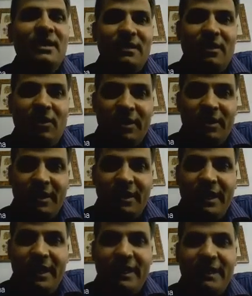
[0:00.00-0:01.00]
Ordinary
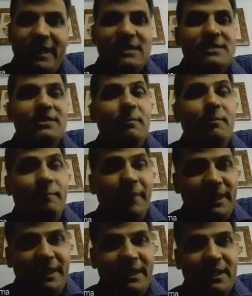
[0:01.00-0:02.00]
light has
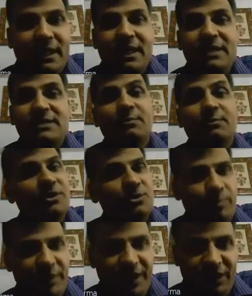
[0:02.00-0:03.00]
many colors means
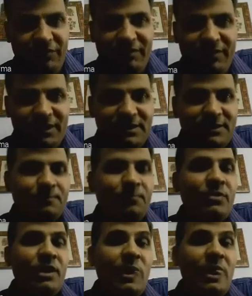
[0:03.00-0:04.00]
many wavelengths.
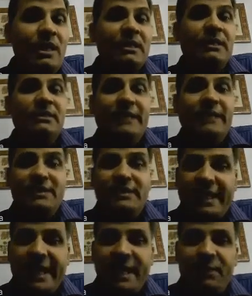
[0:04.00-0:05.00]
Then
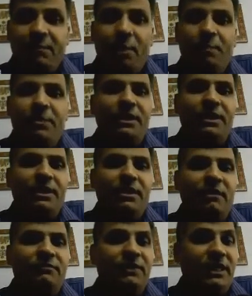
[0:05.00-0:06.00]
second property
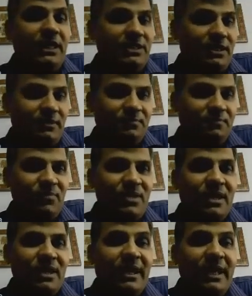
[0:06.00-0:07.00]
of the laser.
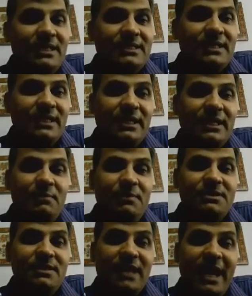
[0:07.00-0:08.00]
Laser
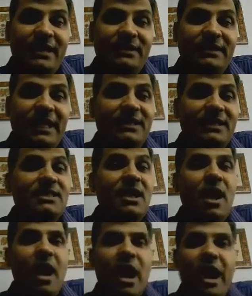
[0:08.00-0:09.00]
emits light that is
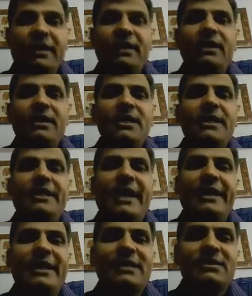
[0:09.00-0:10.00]
highly
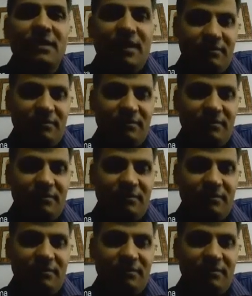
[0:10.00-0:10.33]
directional.